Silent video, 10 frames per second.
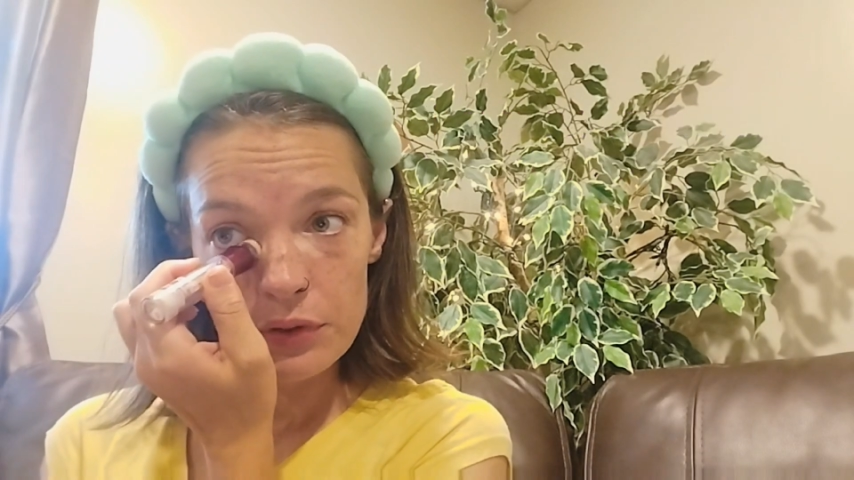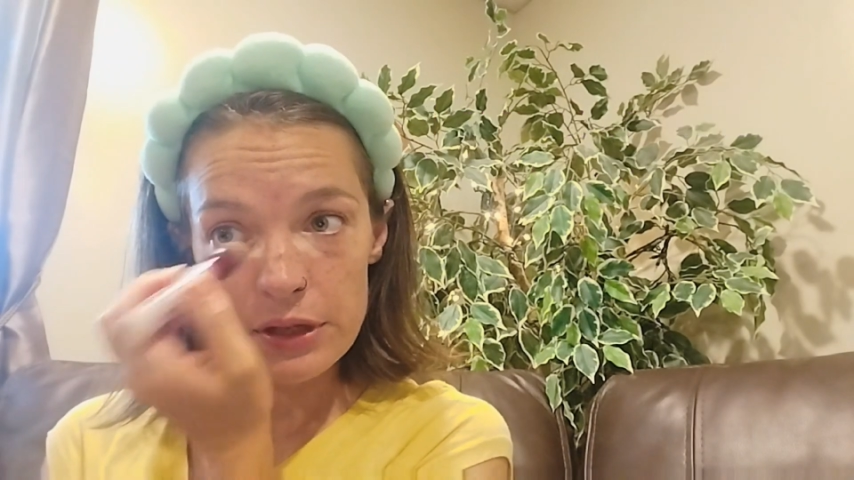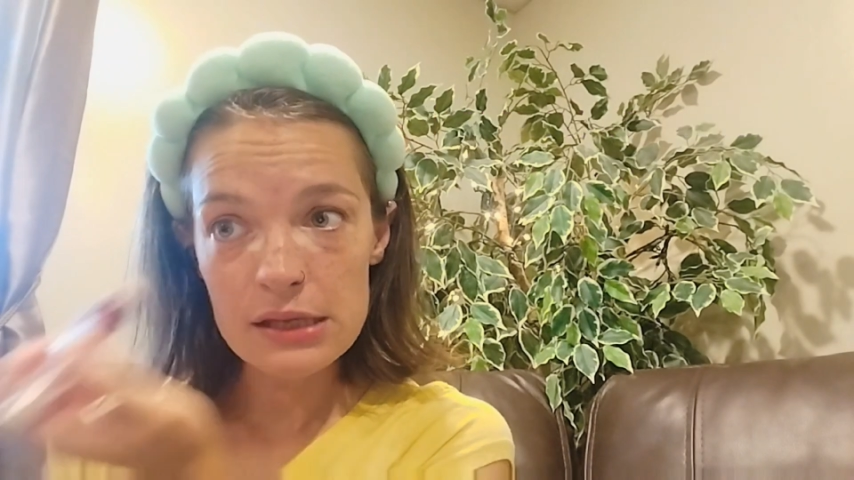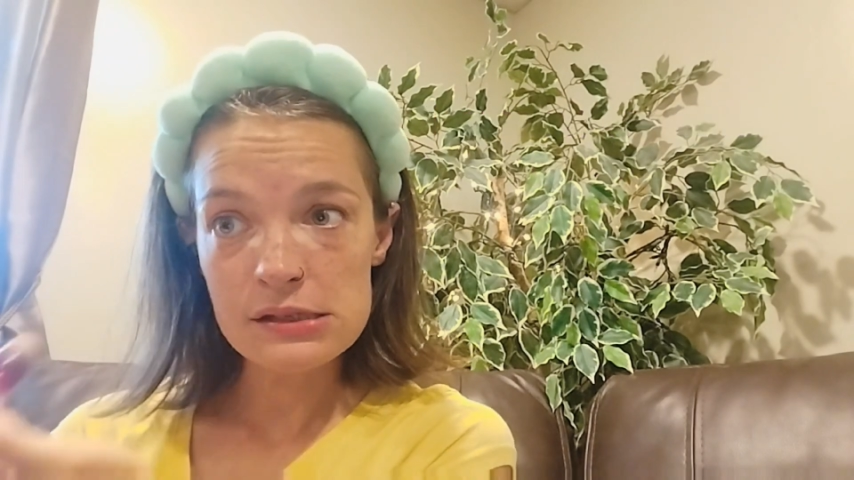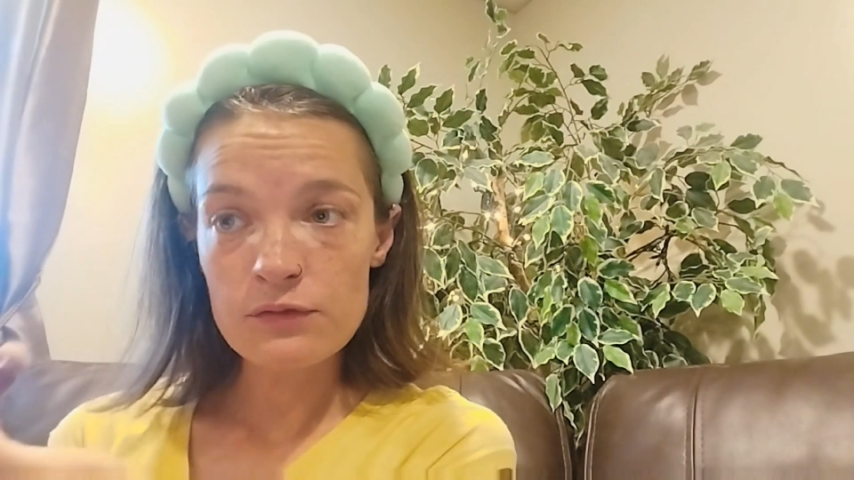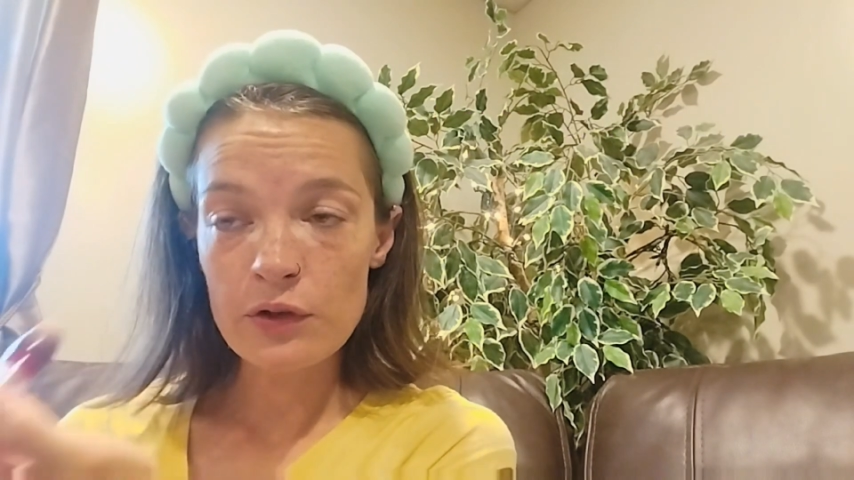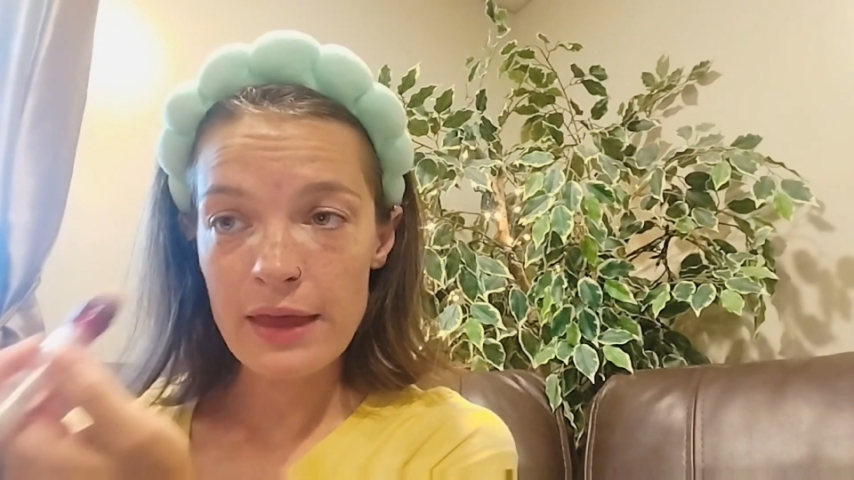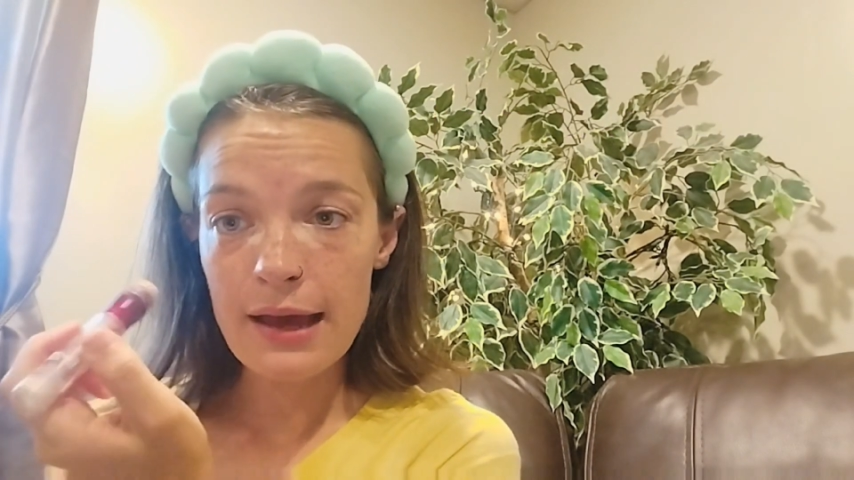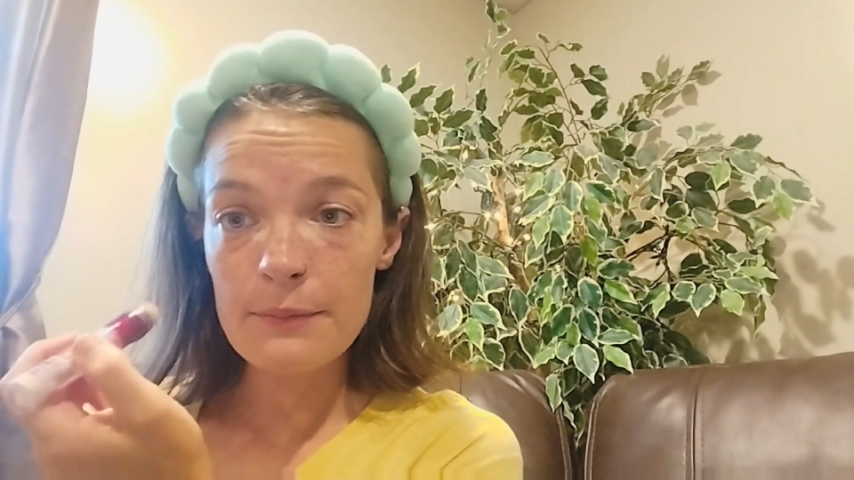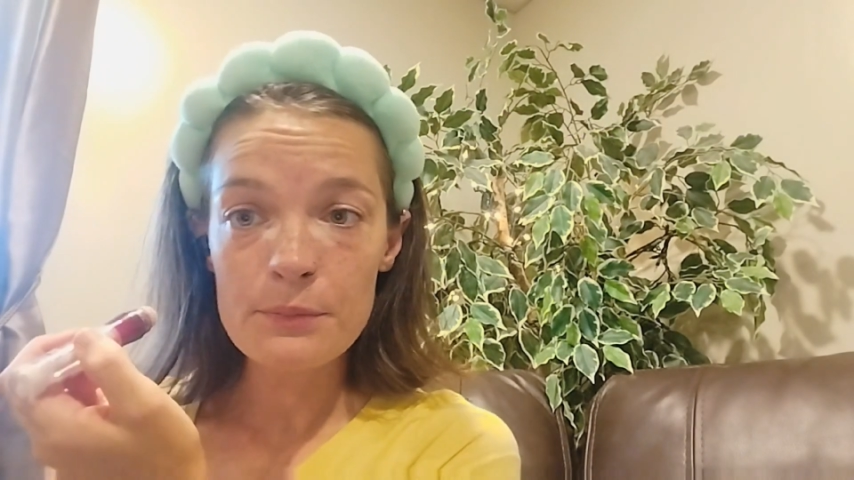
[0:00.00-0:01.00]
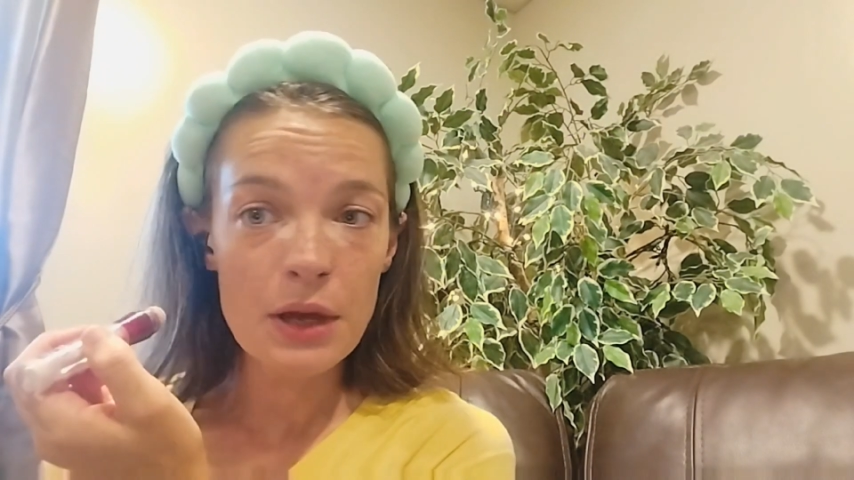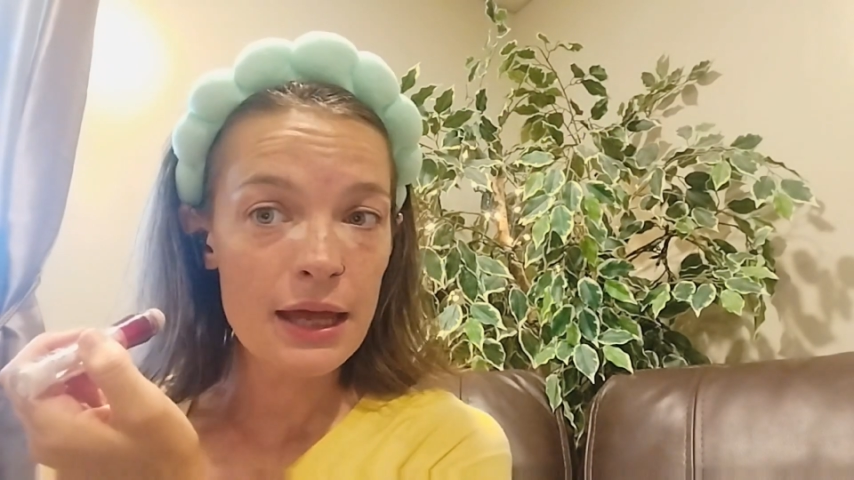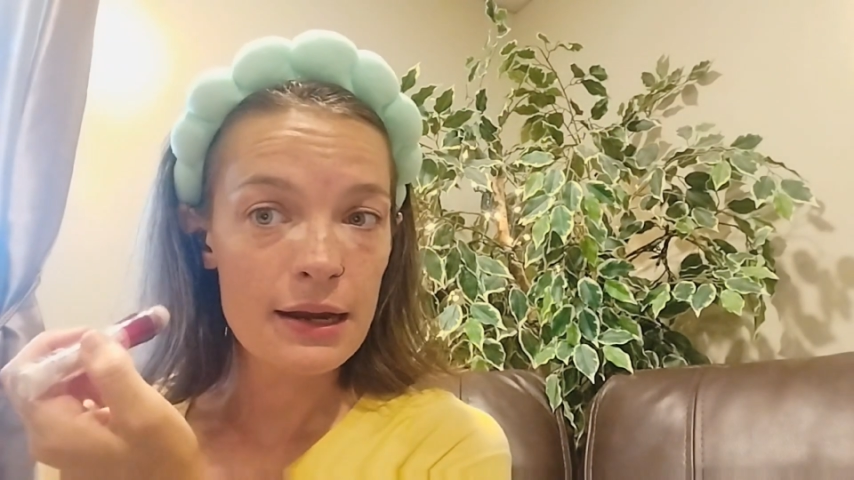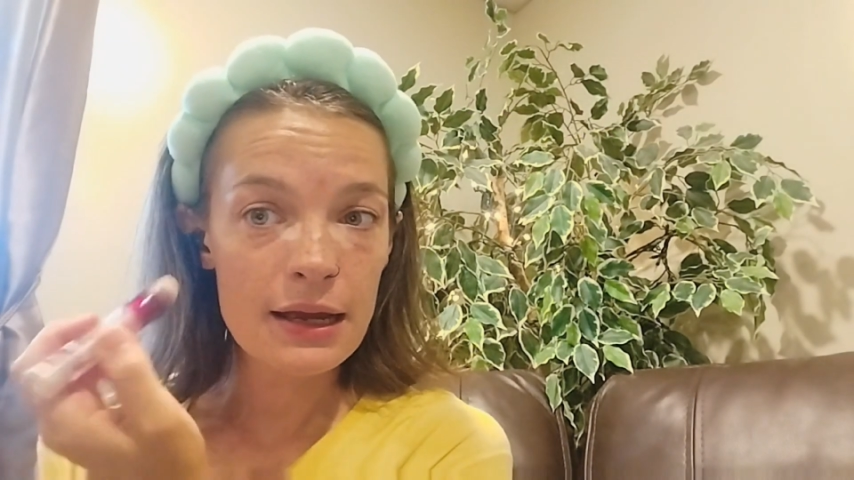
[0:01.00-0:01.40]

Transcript: pleased for that. But